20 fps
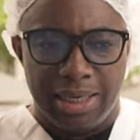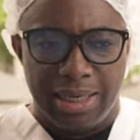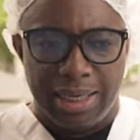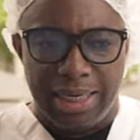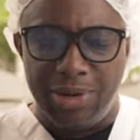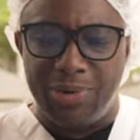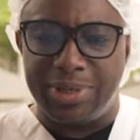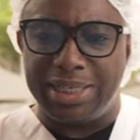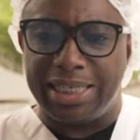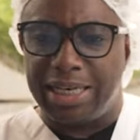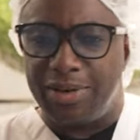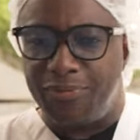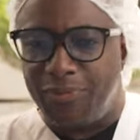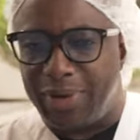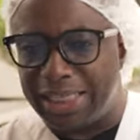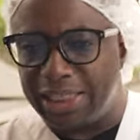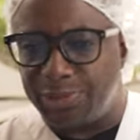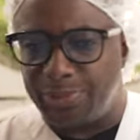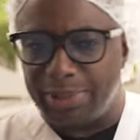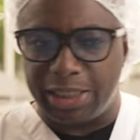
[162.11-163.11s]
he was an
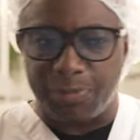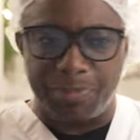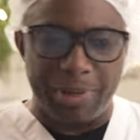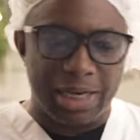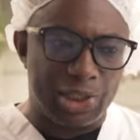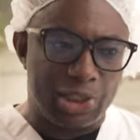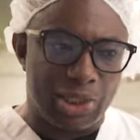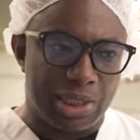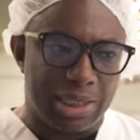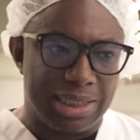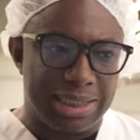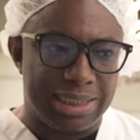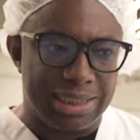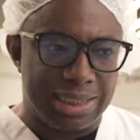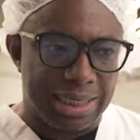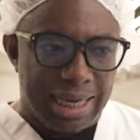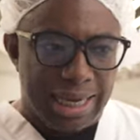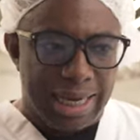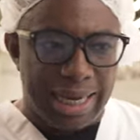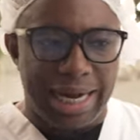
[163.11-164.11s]
investment
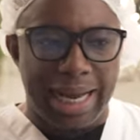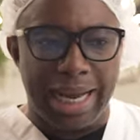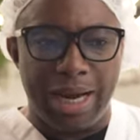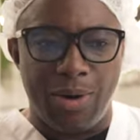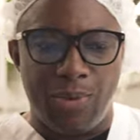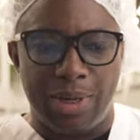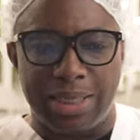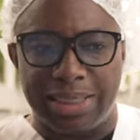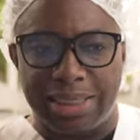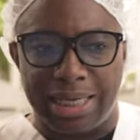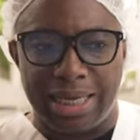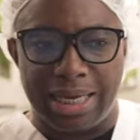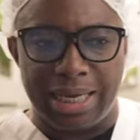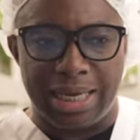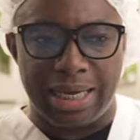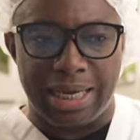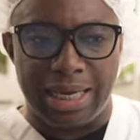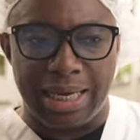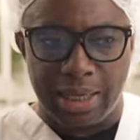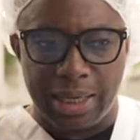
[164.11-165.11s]
specialist and I was
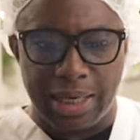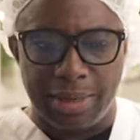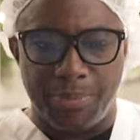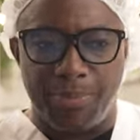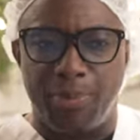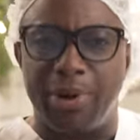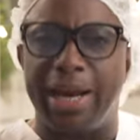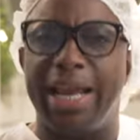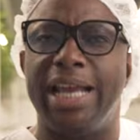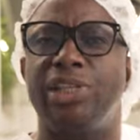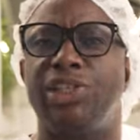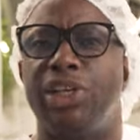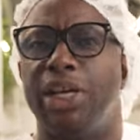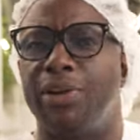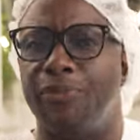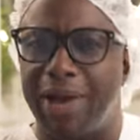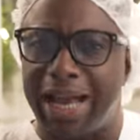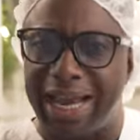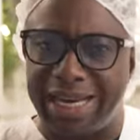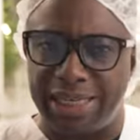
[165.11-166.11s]
a, a branch
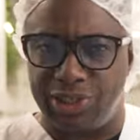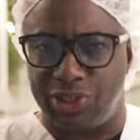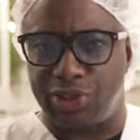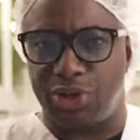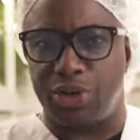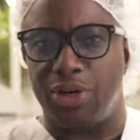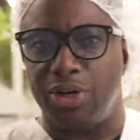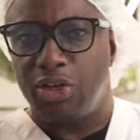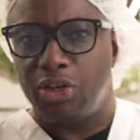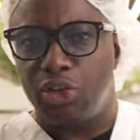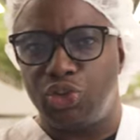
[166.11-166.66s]
advisor.